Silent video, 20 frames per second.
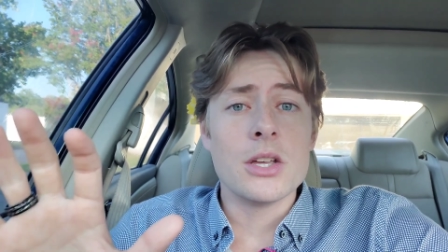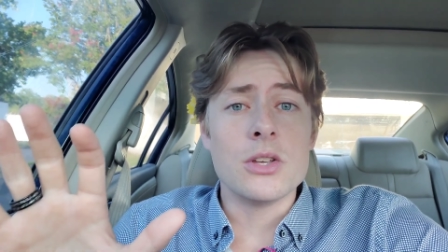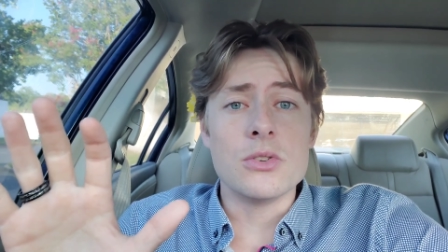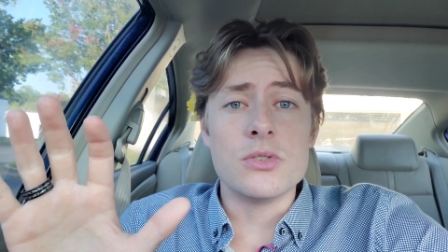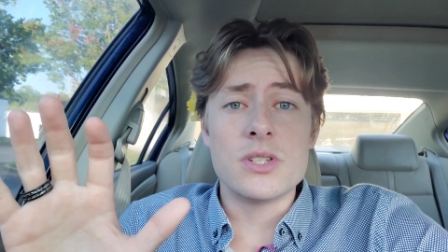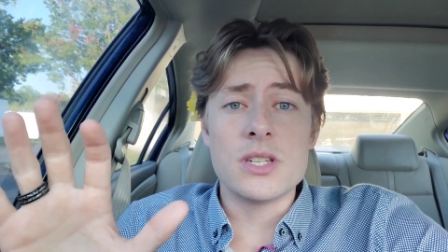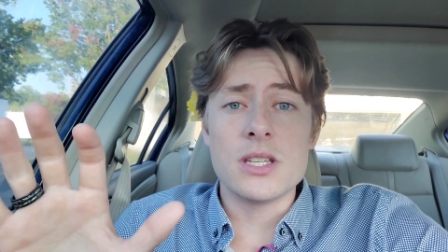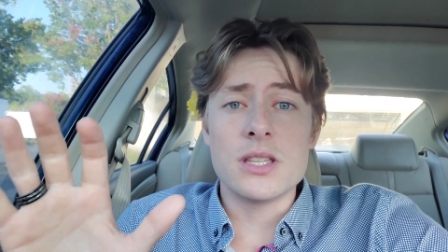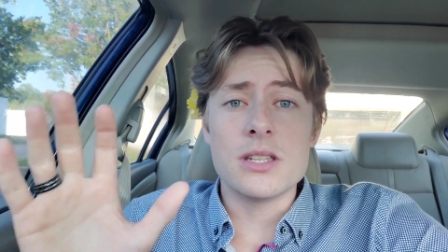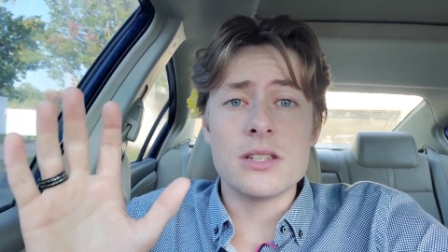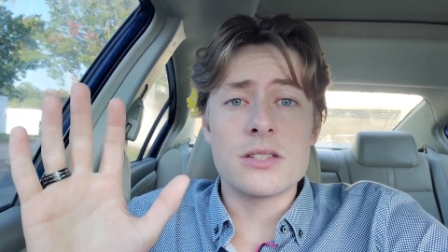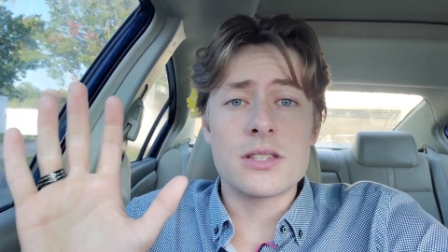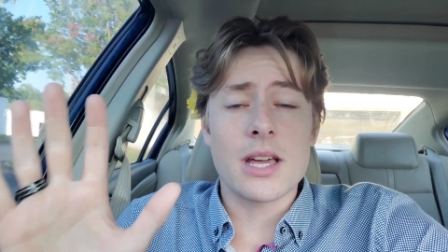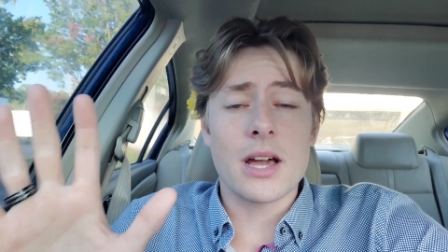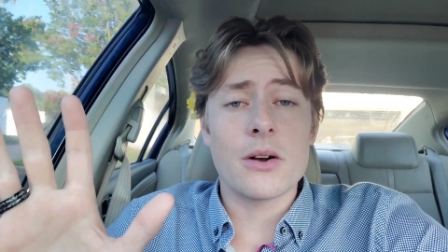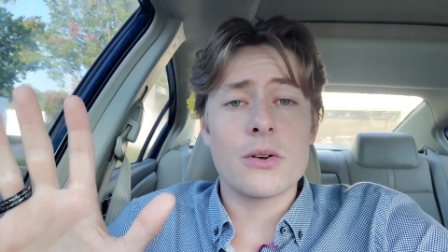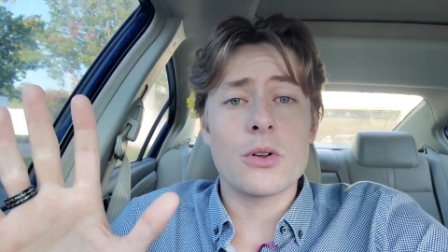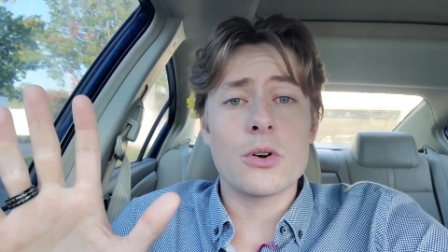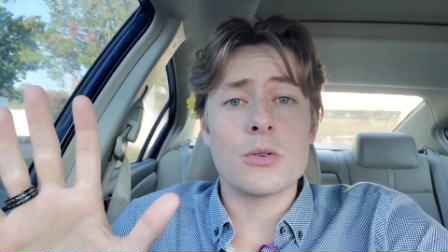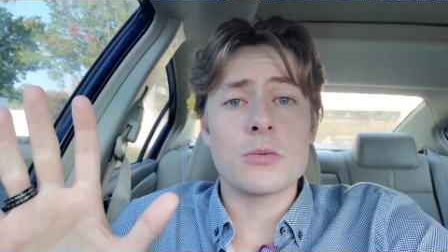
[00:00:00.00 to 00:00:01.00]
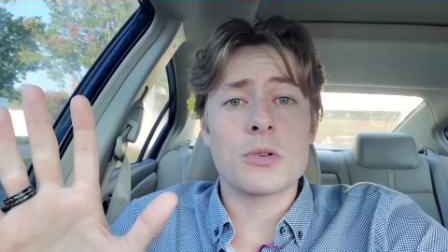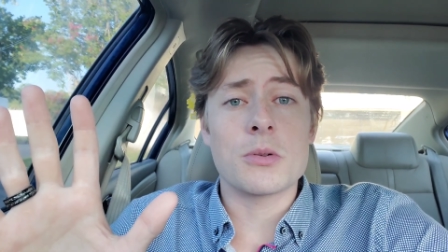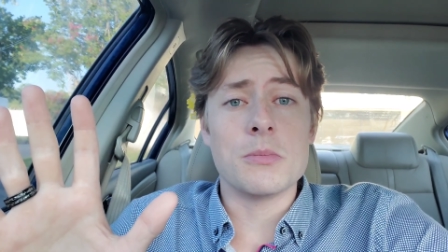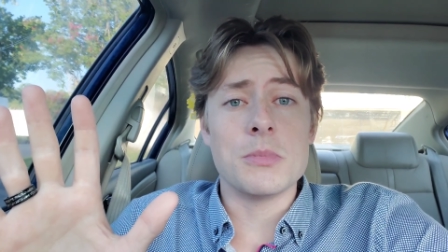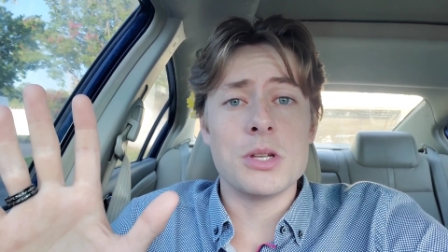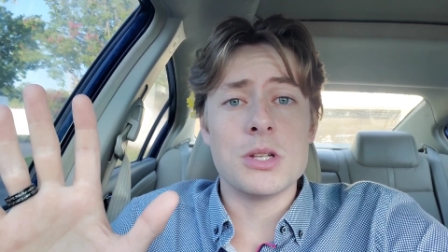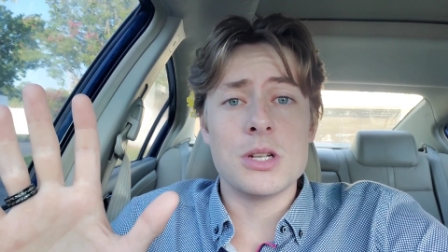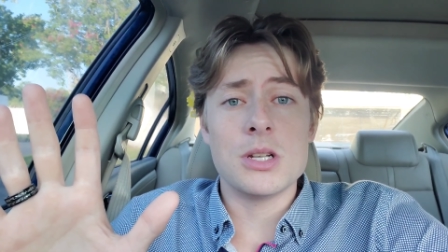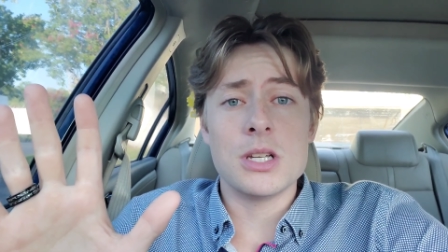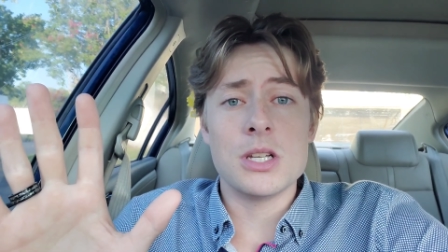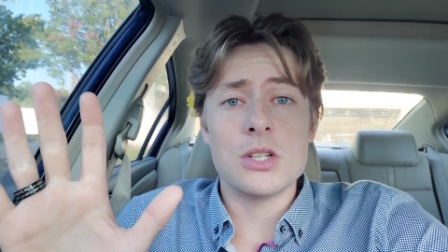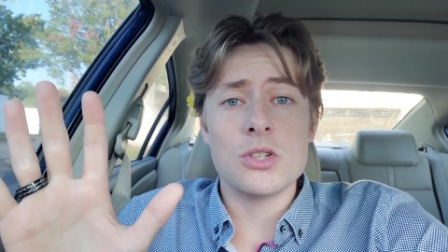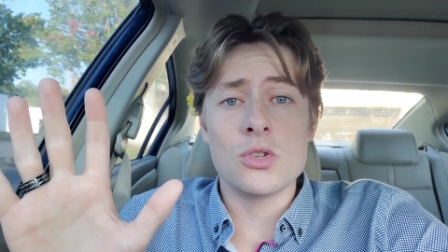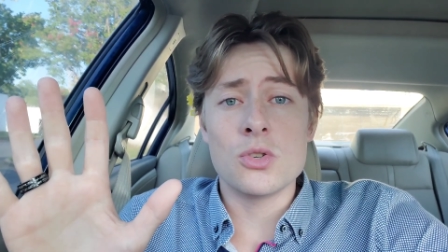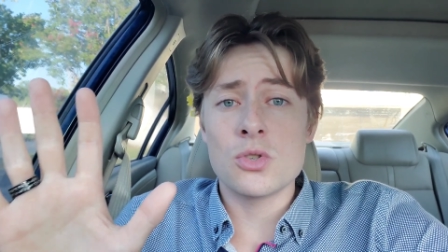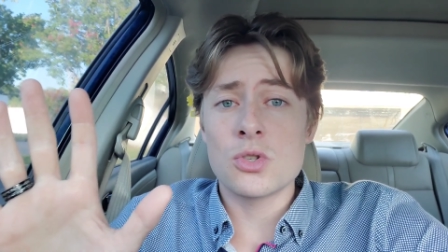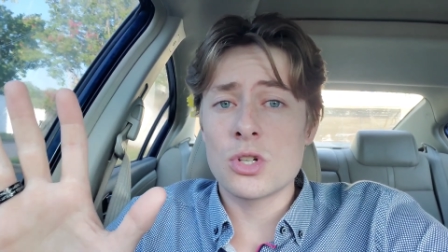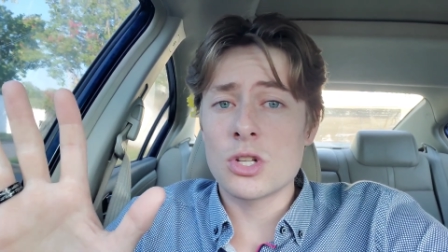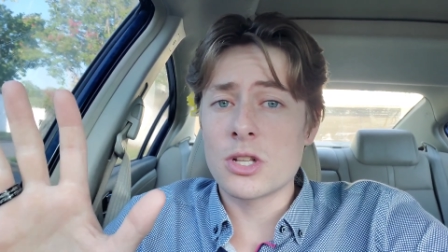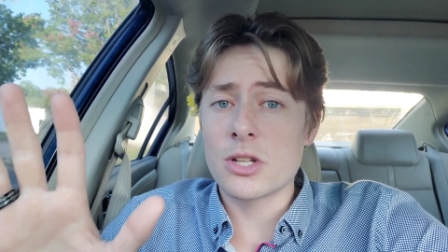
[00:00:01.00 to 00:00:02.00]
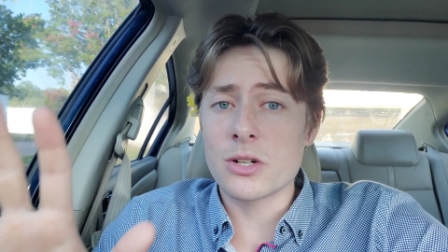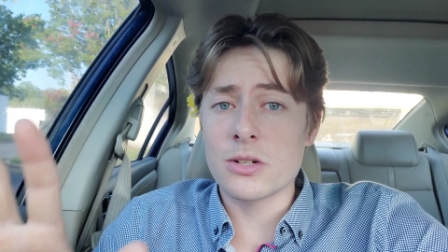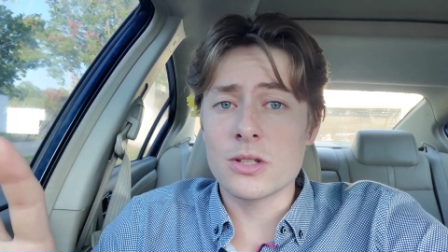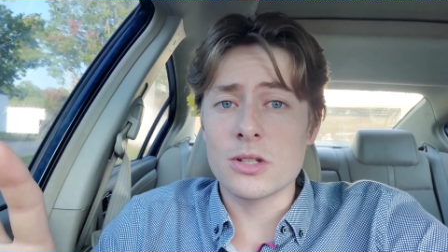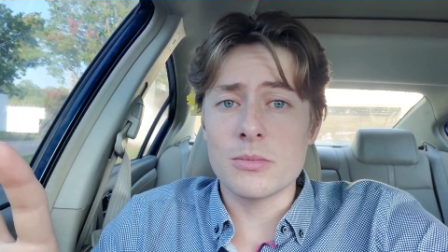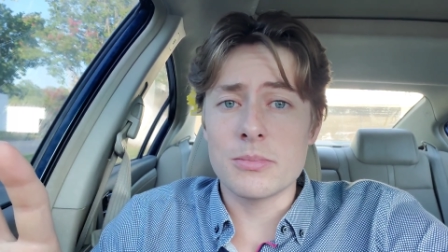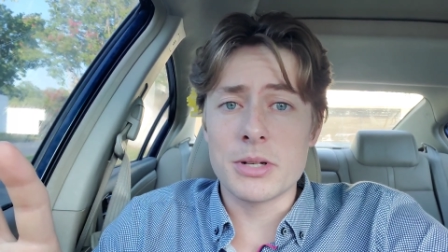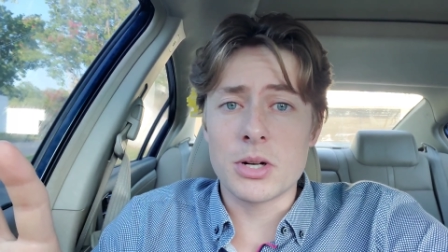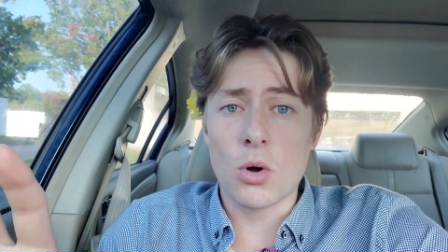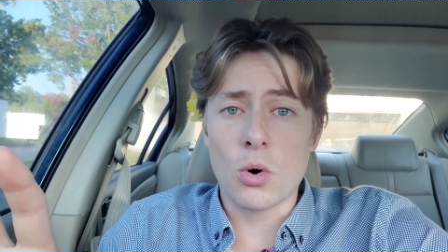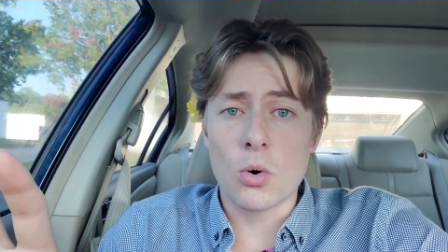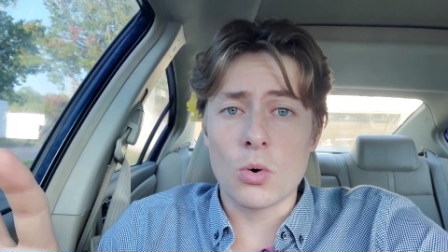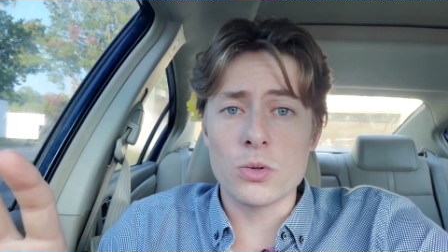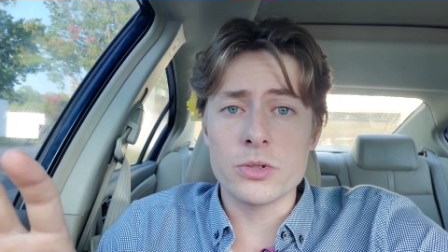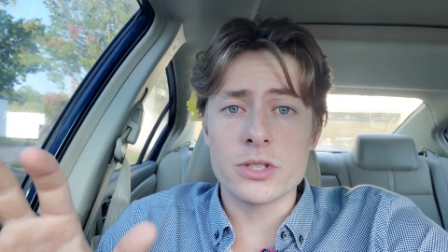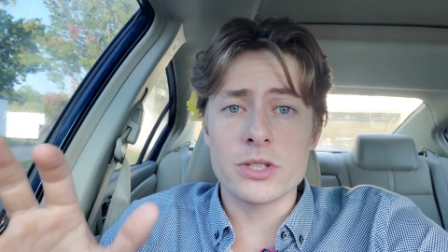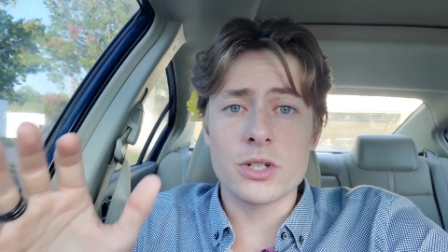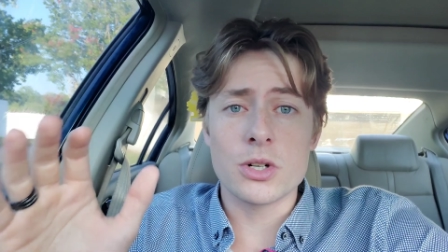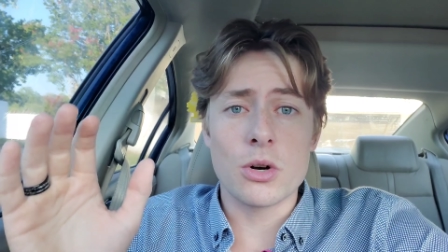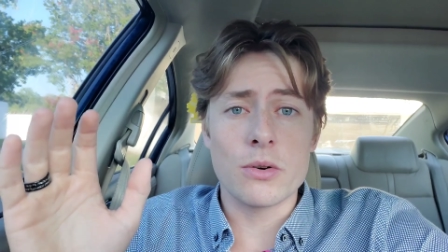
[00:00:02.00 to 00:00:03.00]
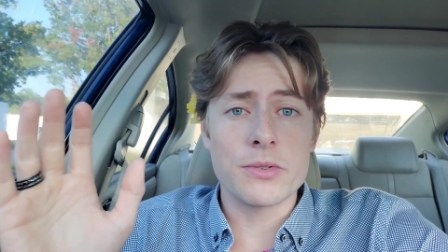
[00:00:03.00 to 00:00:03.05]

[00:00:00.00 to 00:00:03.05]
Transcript: You see these townhome communities, usually they're a little bit older.